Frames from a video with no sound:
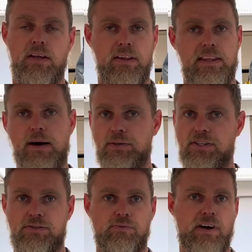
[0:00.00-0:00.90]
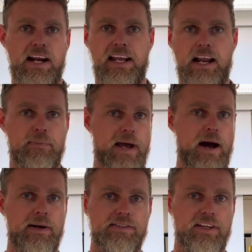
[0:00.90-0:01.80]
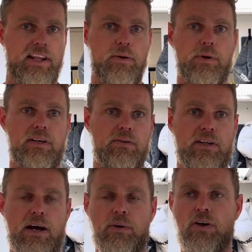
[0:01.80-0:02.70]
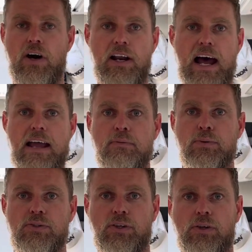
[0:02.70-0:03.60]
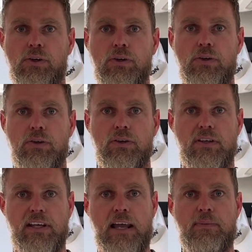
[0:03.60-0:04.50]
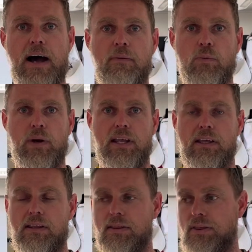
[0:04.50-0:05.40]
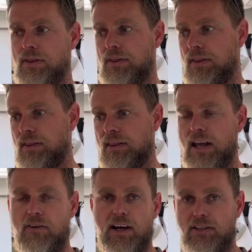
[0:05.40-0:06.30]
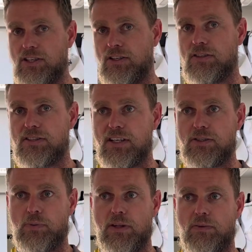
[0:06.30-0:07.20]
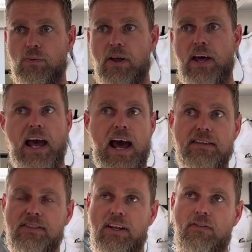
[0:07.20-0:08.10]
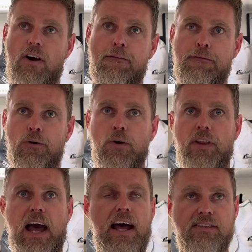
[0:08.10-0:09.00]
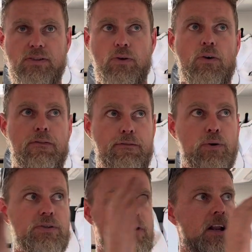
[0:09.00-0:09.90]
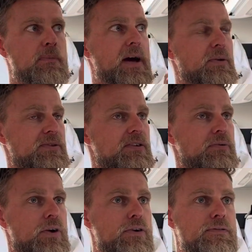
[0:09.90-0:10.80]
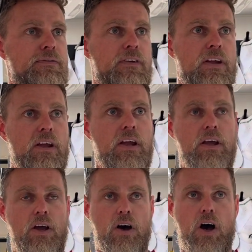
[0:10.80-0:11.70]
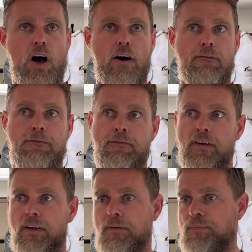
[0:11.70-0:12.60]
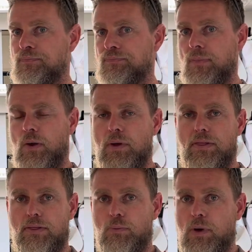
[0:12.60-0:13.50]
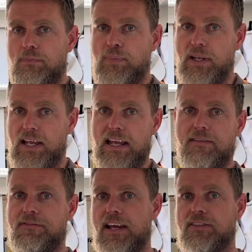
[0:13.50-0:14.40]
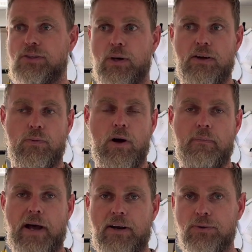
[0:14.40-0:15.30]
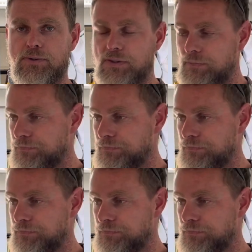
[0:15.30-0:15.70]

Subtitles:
they were just running out of power. So they were not able to keep up with their energy usage with what they had. So they've got four solar panels on the roof of, we believe they're 200 watt panels,